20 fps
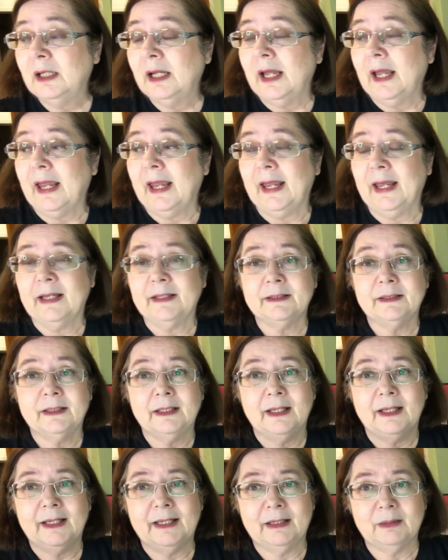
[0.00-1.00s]
And
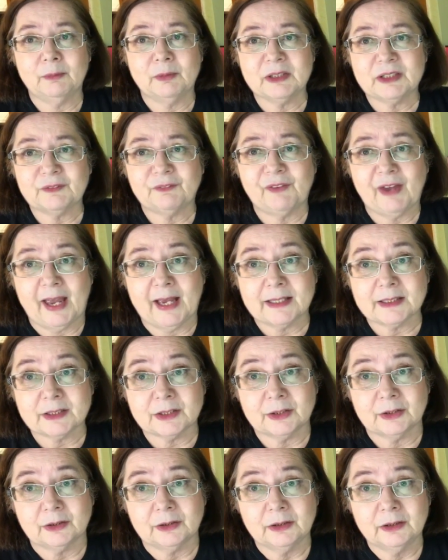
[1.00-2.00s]
it was
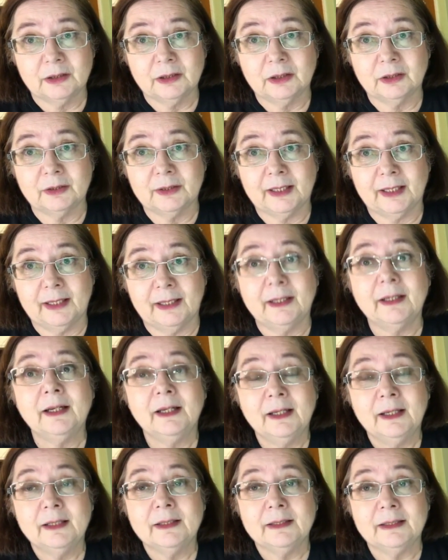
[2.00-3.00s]
faster, okay?
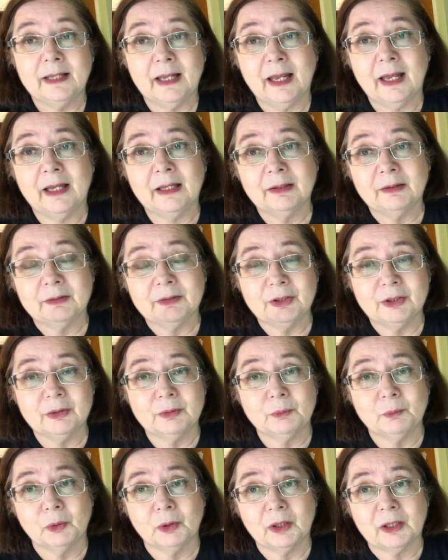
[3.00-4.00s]
Now you
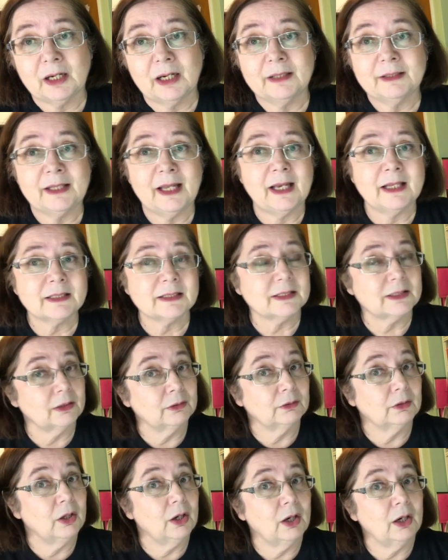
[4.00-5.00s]
work on that so
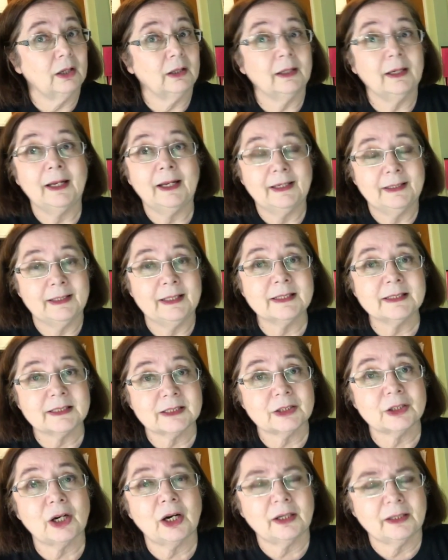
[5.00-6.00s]
long and it's
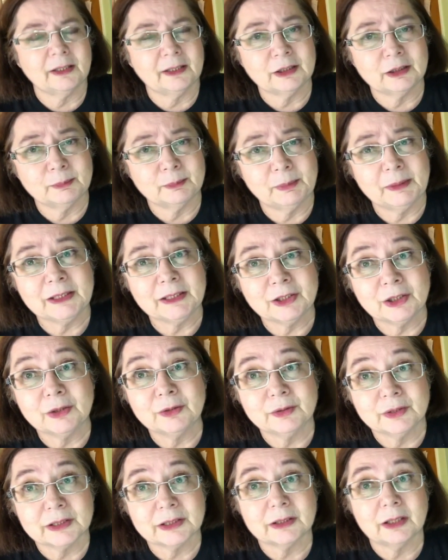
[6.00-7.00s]
starting to be too
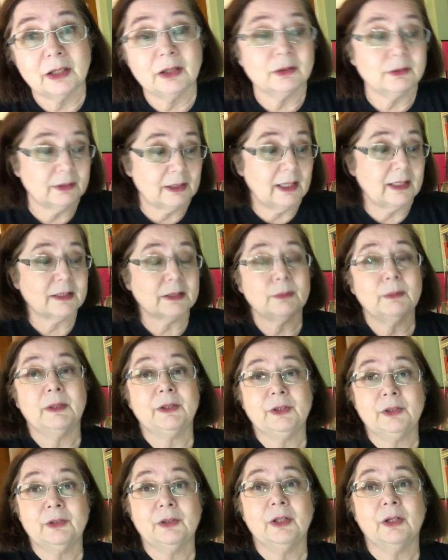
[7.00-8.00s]
slow. That's when
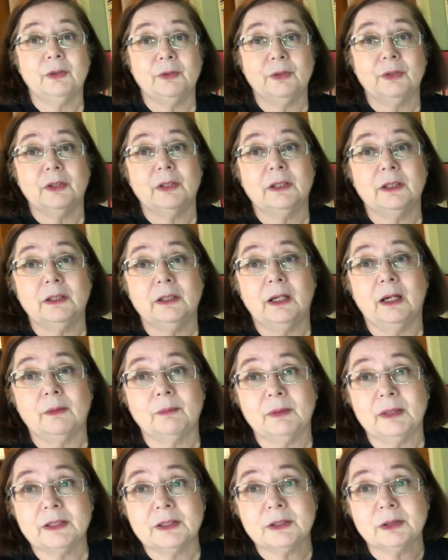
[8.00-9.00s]
you know
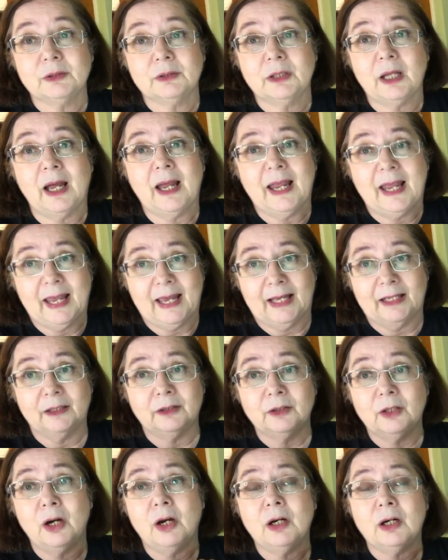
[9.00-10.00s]
I had a
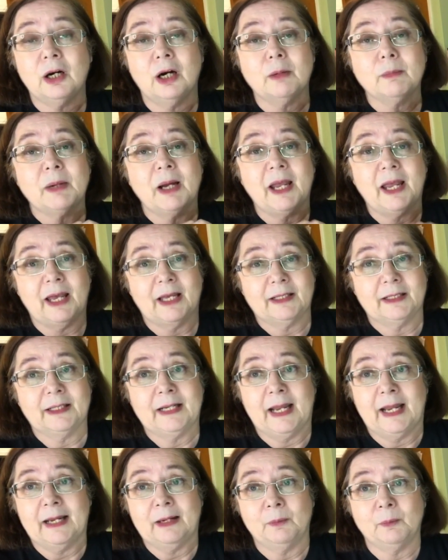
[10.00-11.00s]
long arm. I had an
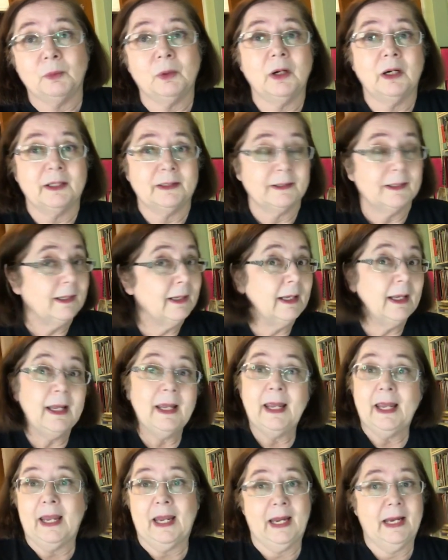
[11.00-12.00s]
A1.
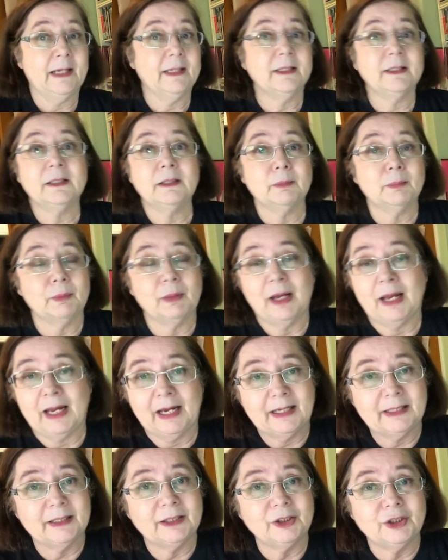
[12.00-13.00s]

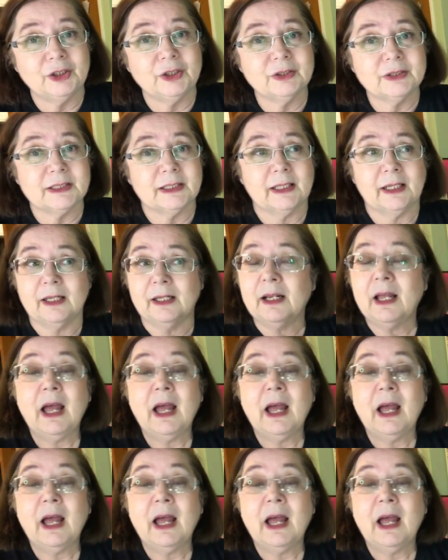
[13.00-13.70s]
Hated using it.